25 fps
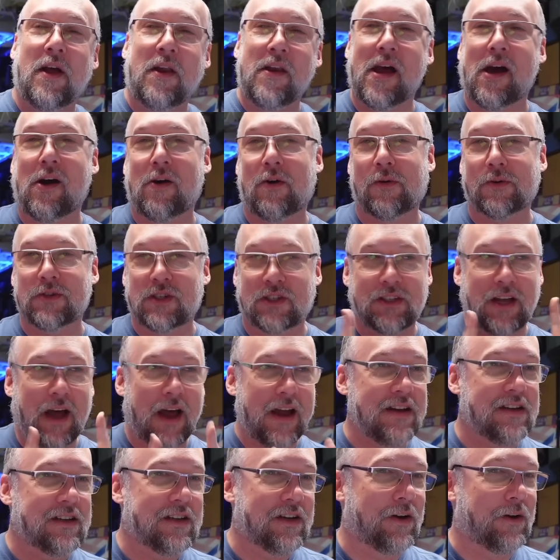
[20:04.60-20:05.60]
Now,
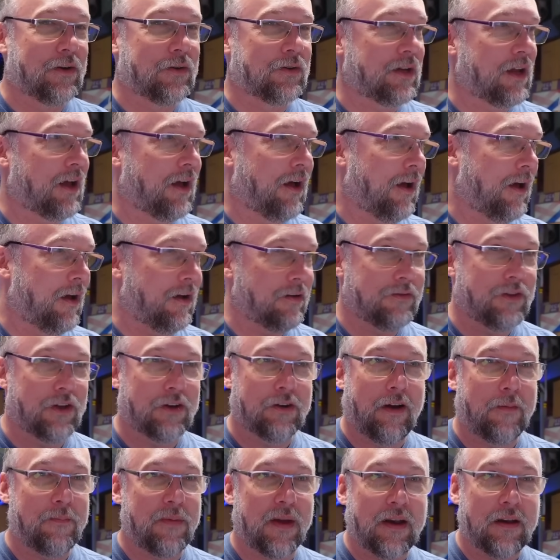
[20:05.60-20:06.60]
side note, there
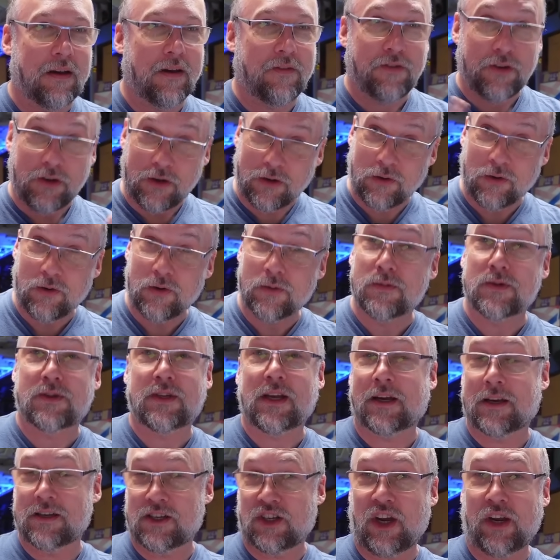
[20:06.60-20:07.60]
have been a few
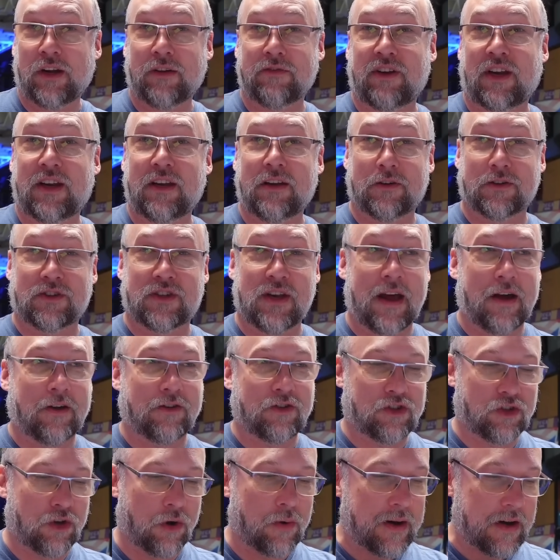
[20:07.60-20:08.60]
second channel videos now
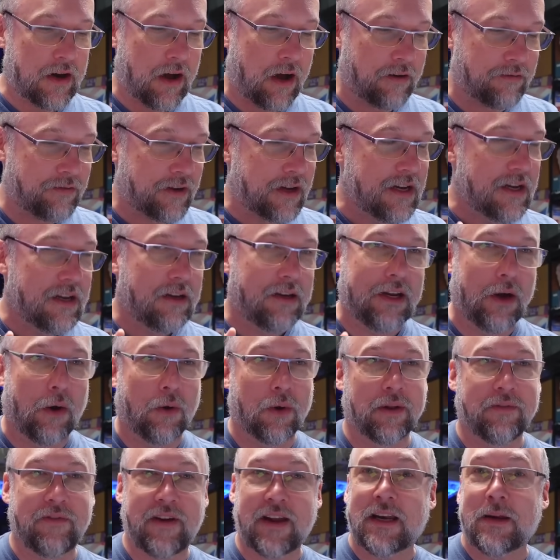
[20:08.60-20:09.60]
showing off the
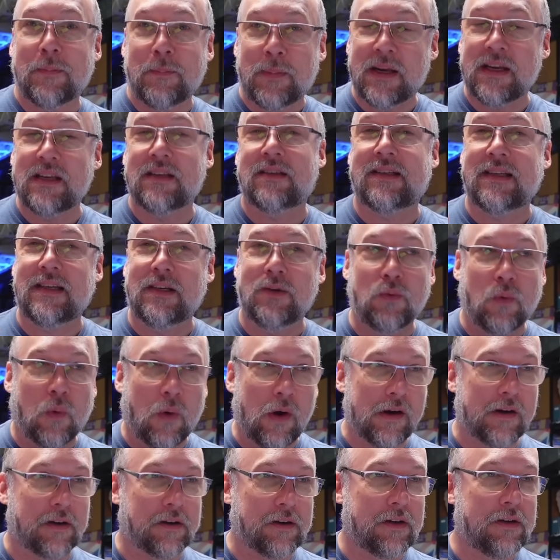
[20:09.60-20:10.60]
Olivetti
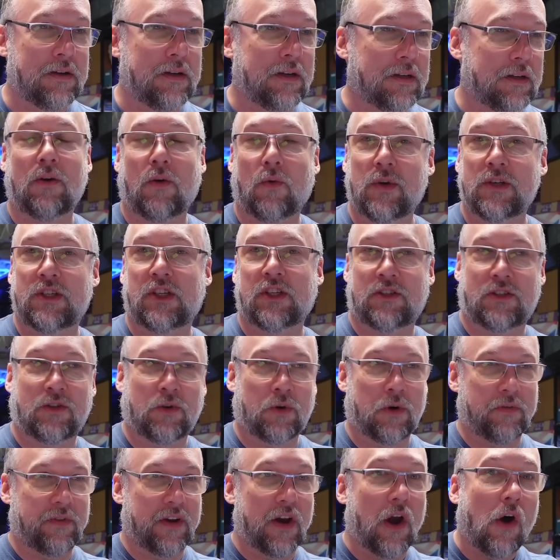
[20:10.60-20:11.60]
PC1, which is
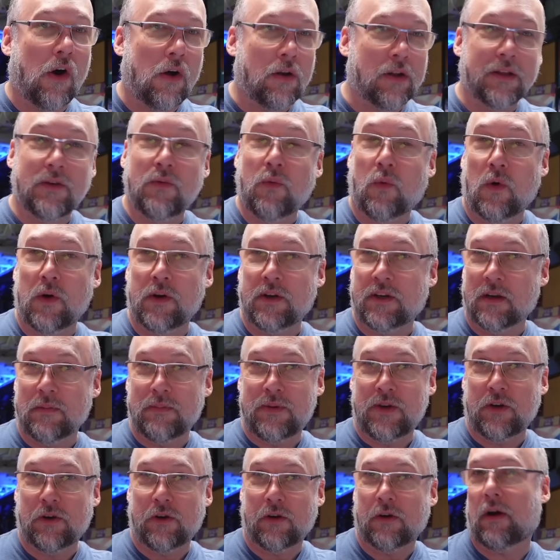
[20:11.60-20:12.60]
sort of an all-in-one
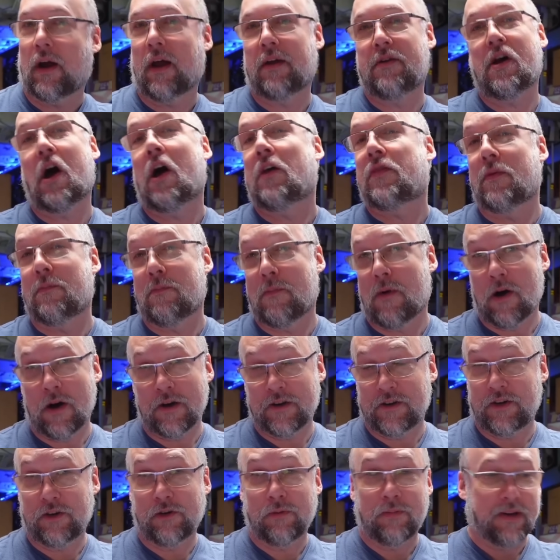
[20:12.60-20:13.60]
computer and not the
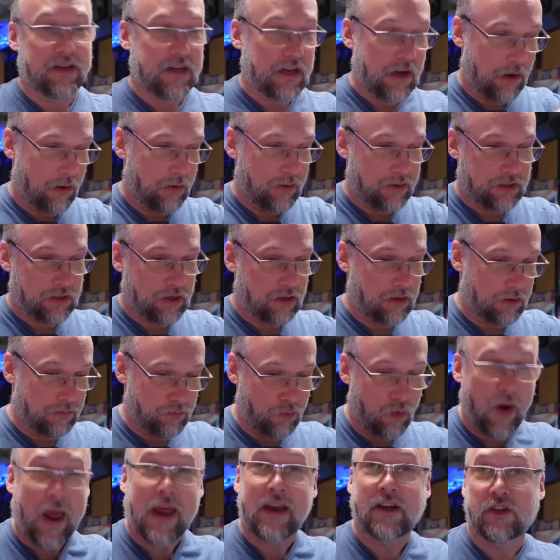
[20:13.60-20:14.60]
monitor, but, you know, it's a
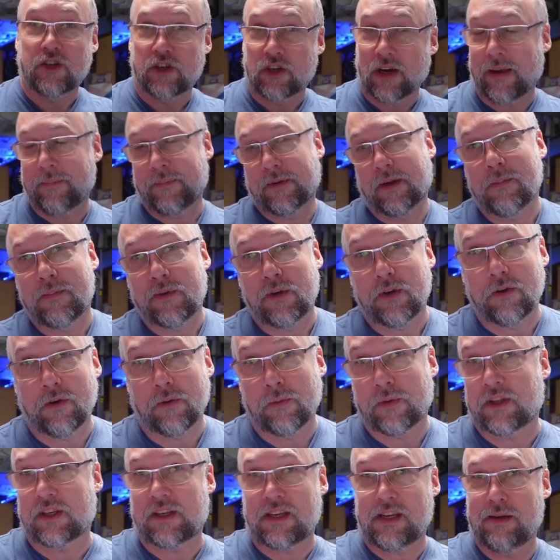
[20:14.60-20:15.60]
wedge type computer
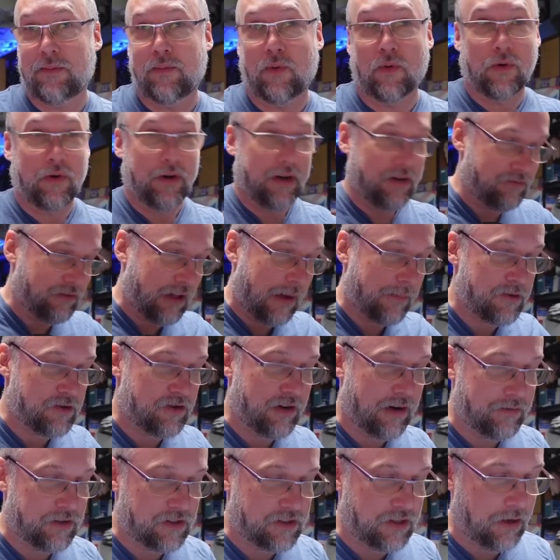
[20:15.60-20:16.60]
with the keyboard and floppy
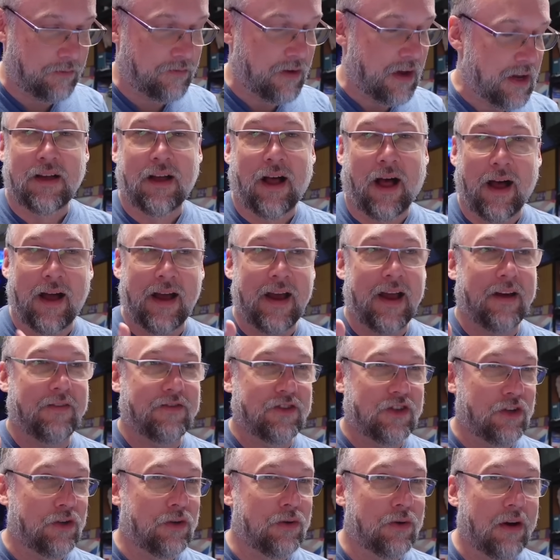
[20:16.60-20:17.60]
drive and stuff. I have
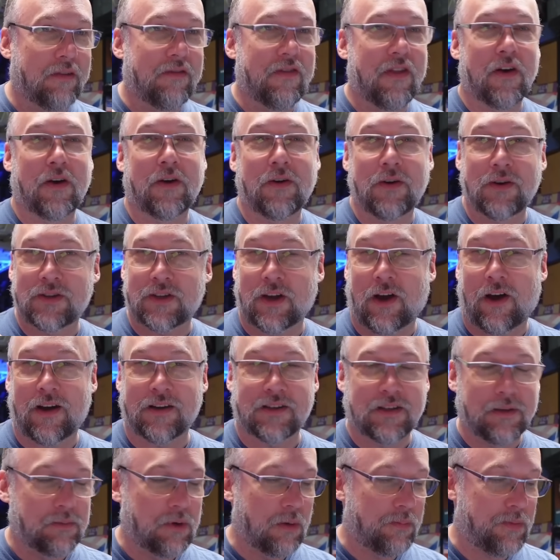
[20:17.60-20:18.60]
2 of those
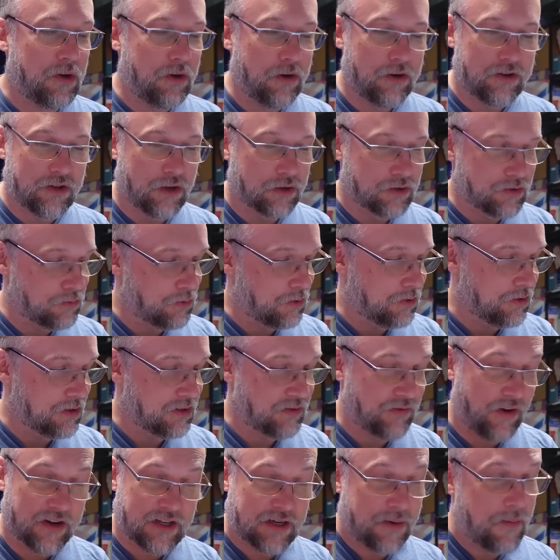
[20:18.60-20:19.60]
awesome computers. Those were, as
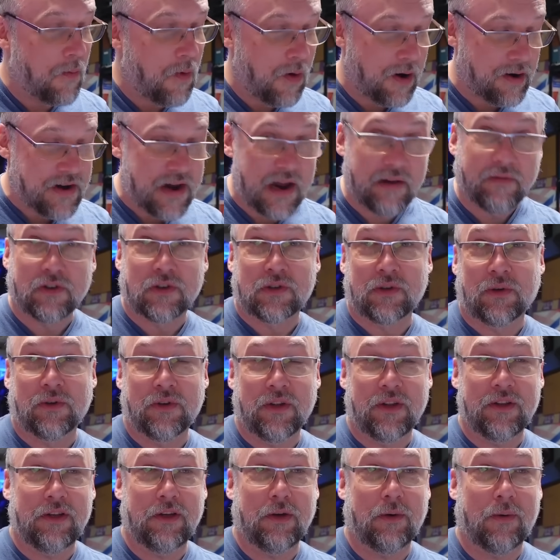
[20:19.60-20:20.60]
far as I'm aware, never sold
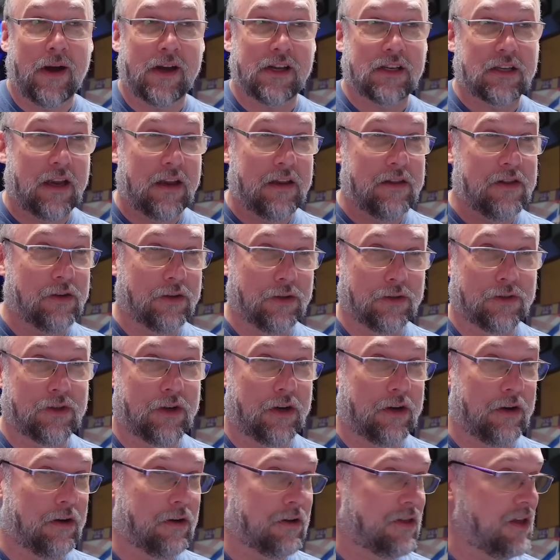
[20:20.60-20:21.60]
in the US, and those
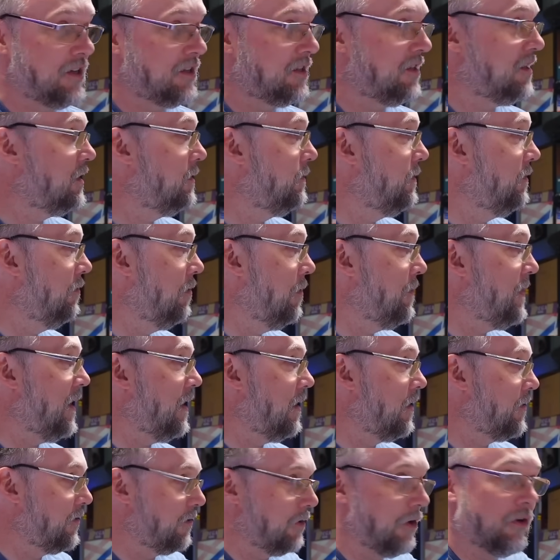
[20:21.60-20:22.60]
are things need to be
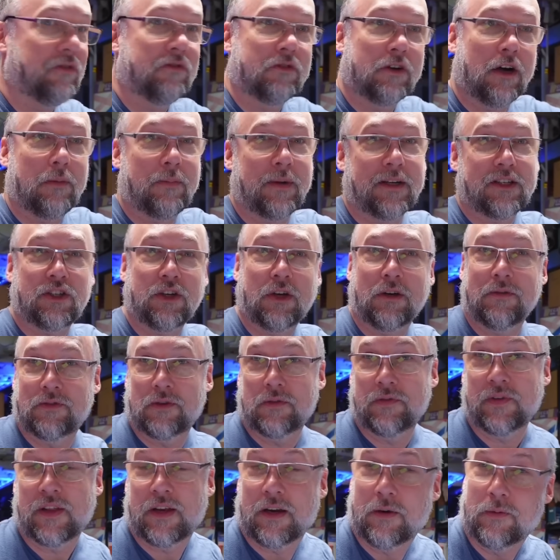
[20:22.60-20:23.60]
repaired. They're over on my shelves
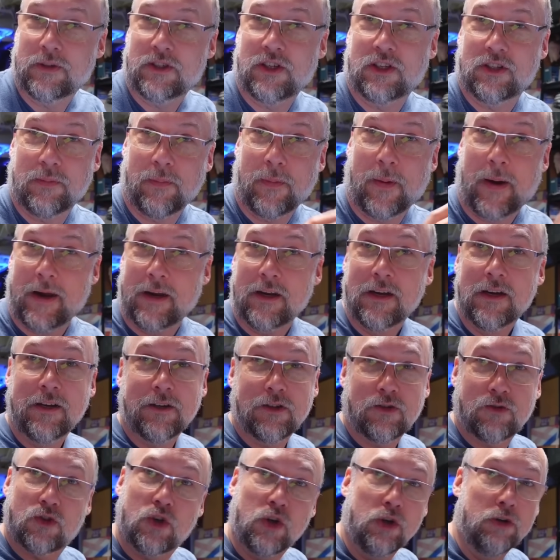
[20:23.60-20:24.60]
over there, which is my
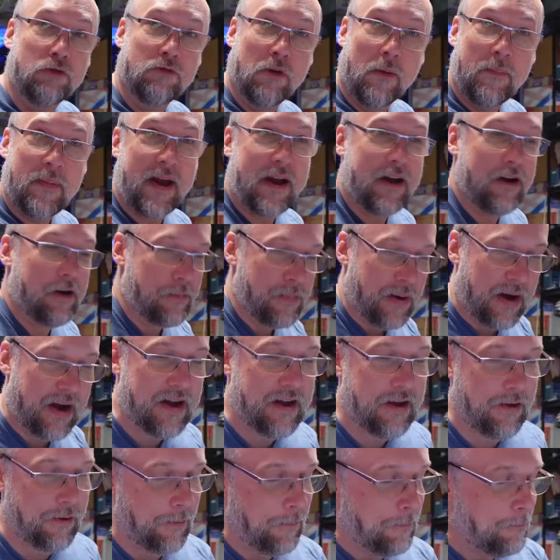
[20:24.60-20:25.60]
to repair
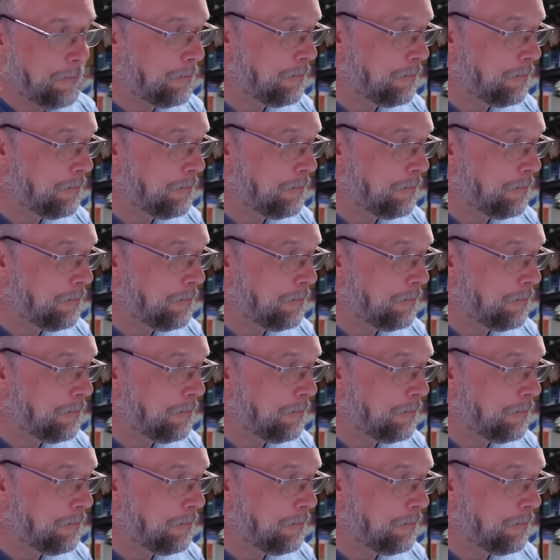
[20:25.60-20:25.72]
pile.